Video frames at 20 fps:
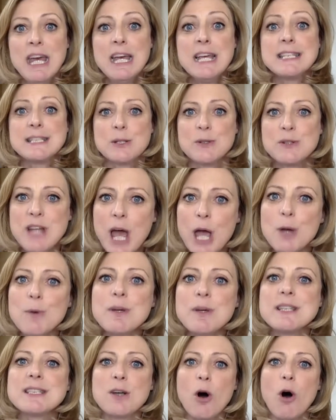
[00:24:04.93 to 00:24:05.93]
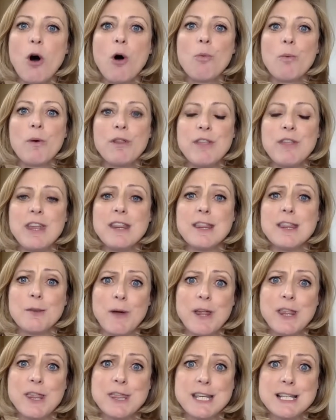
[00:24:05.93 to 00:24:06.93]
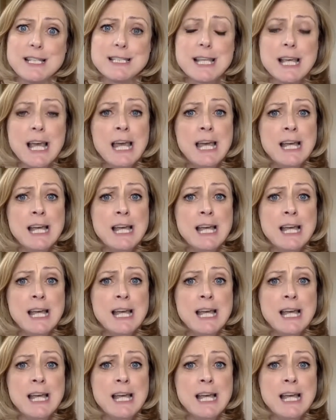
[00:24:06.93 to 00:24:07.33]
So now it's caught with this